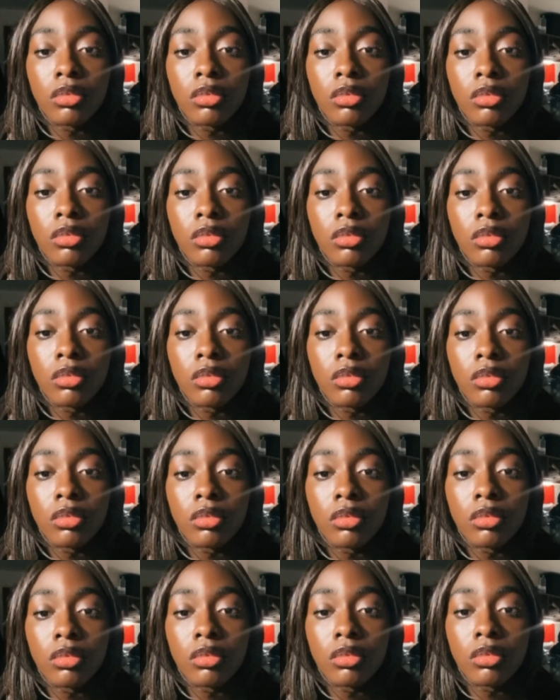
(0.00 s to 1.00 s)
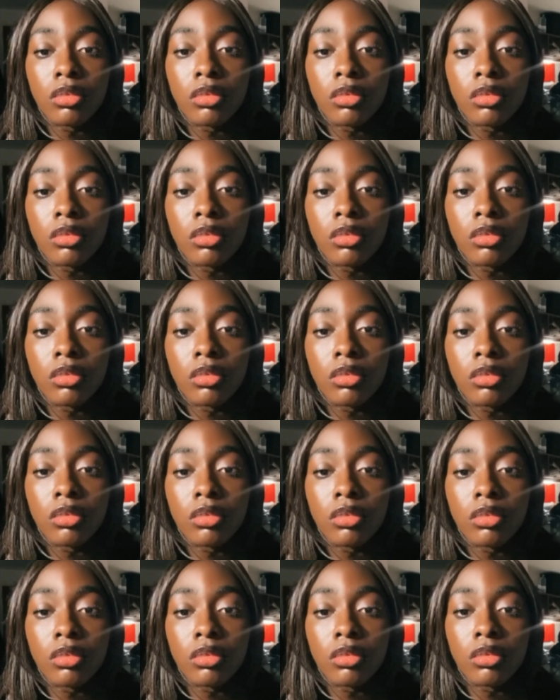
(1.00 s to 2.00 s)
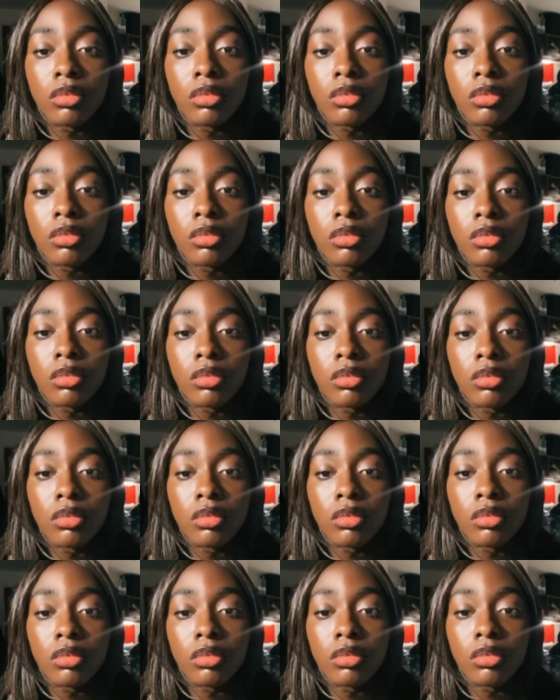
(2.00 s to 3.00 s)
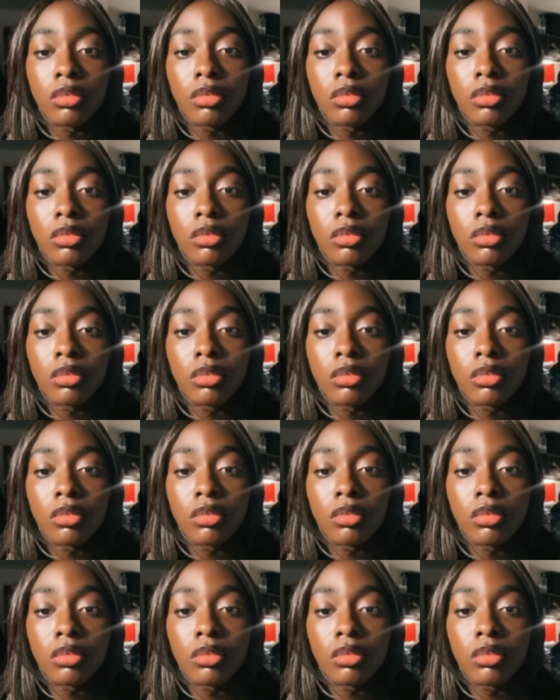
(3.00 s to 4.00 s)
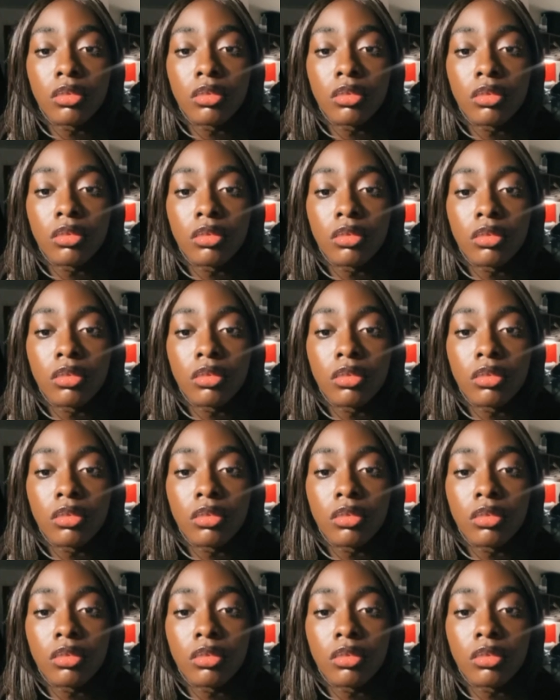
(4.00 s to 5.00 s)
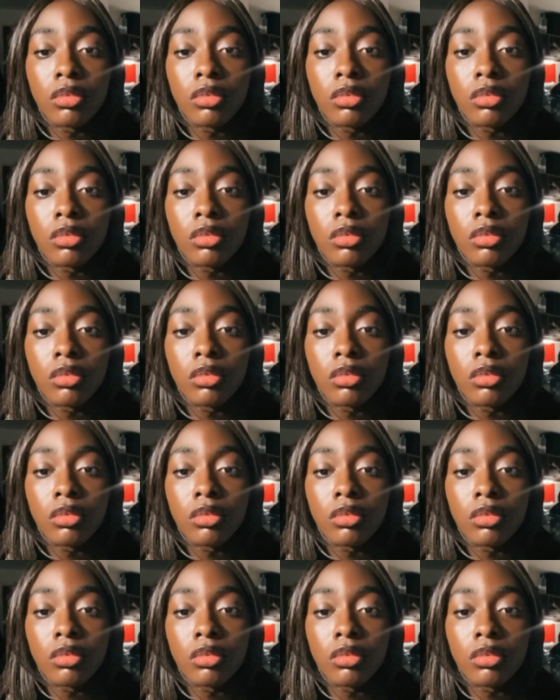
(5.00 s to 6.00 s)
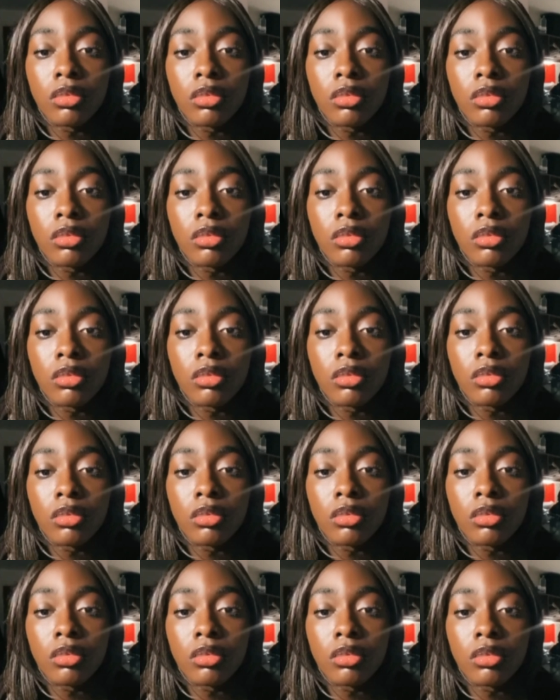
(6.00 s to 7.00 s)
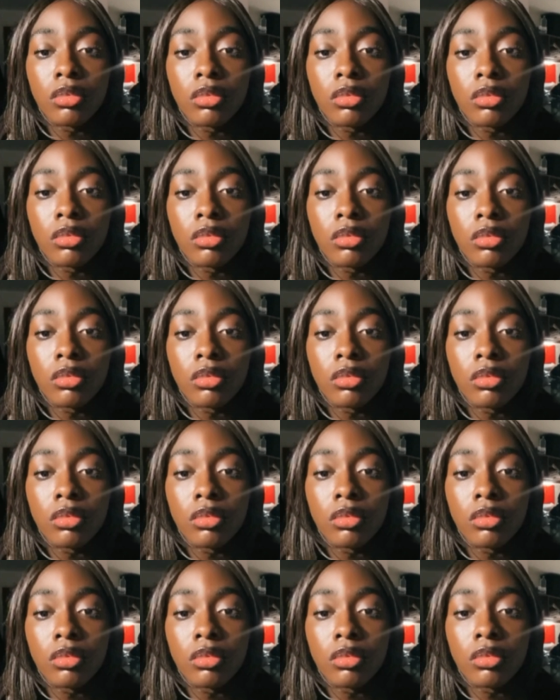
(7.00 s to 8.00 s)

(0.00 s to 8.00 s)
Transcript: [no speech]